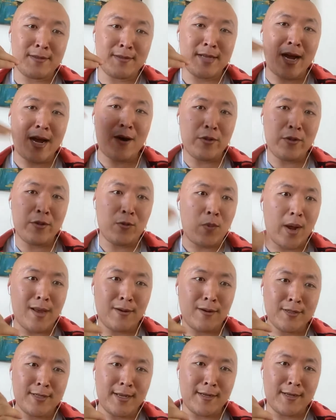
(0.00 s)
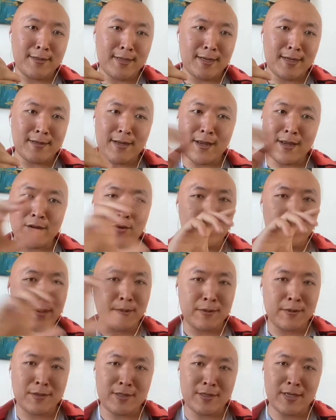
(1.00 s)
DAO in the wilds data set, and you'll be
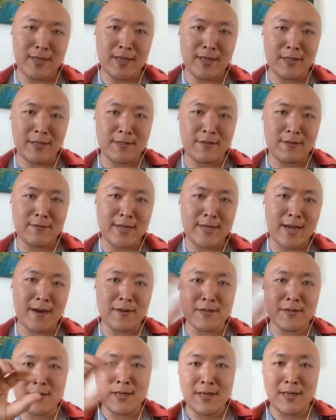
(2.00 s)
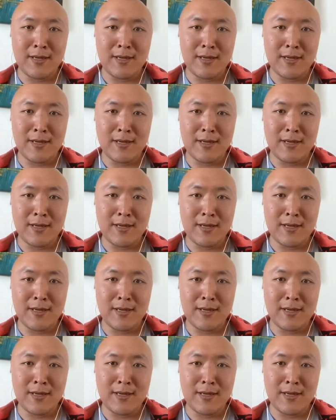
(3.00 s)
able to see a list of DAOs,